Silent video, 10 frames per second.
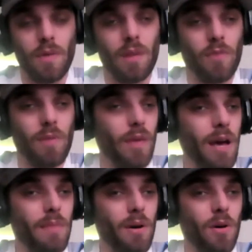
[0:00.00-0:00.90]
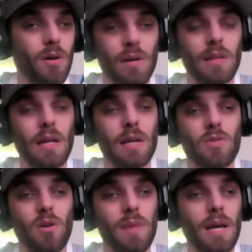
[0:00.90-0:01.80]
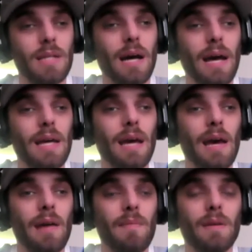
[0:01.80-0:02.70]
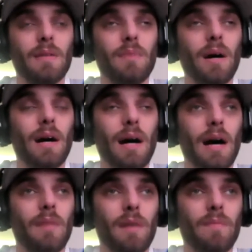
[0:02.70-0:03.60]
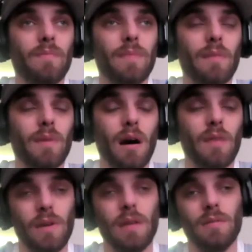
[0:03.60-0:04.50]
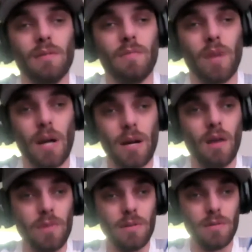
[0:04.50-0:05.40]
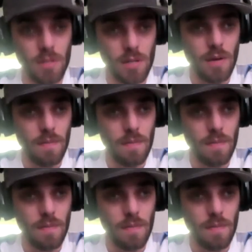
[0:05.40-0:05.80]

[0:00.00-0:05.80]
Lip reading: from Lambeau. I think it's going to be a tight game, but I'm confident. I'm very confident in this game.